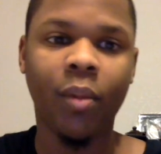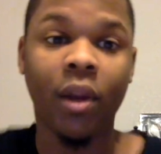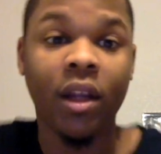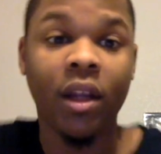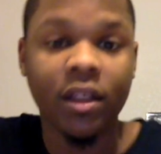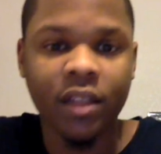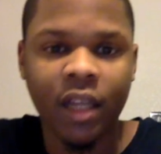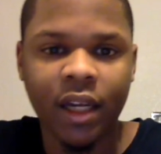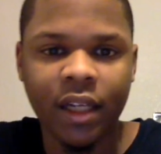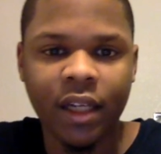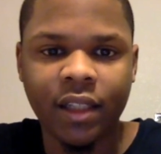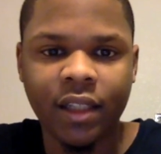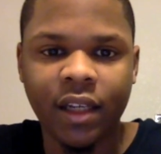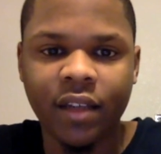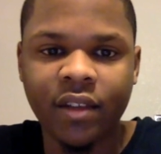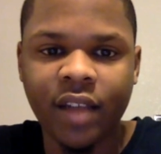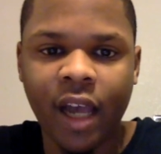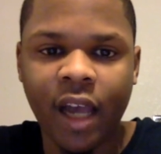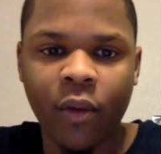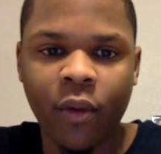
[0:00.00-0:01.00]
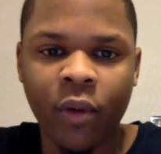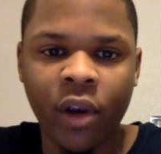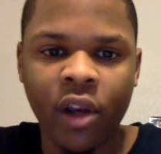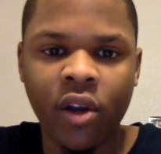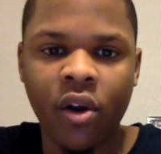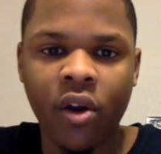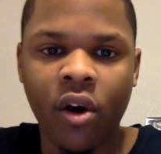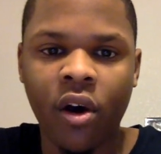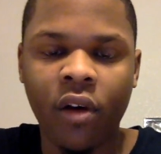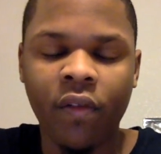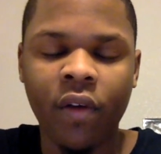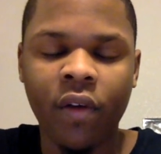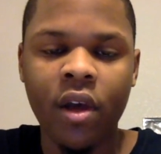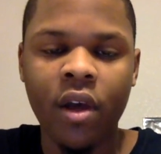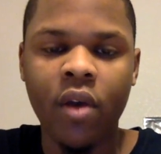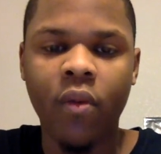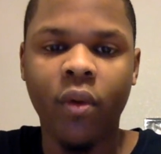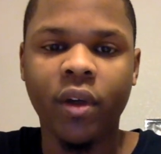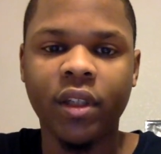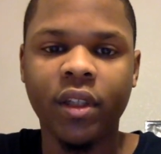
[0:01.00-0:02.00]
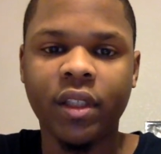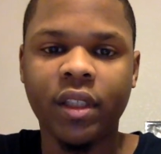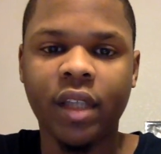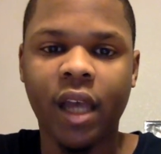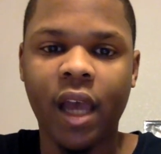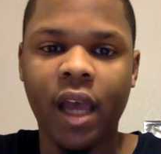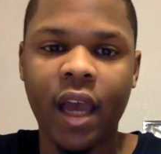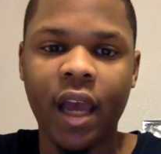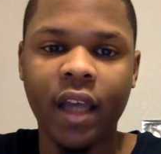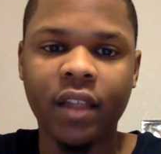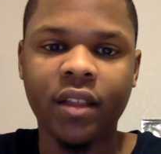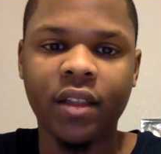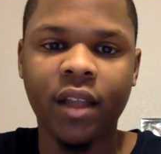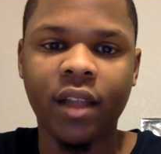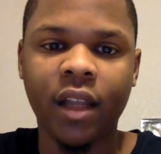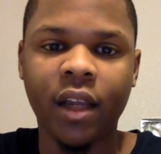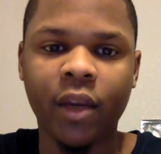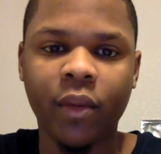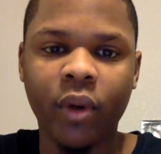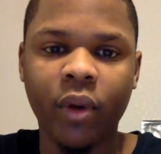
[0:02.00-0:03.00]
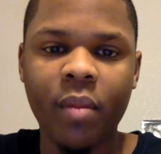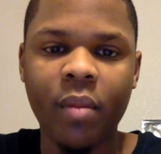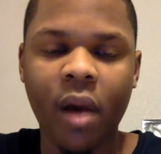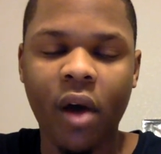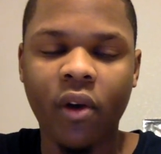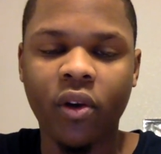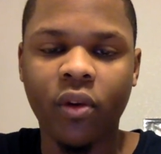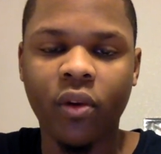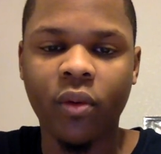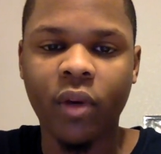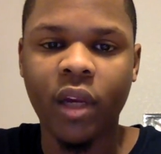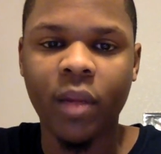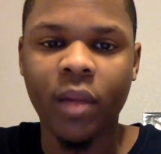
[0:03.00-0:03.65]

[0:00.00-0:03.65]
Plus, like I said, Zach Randolph was an excellent rebounder when he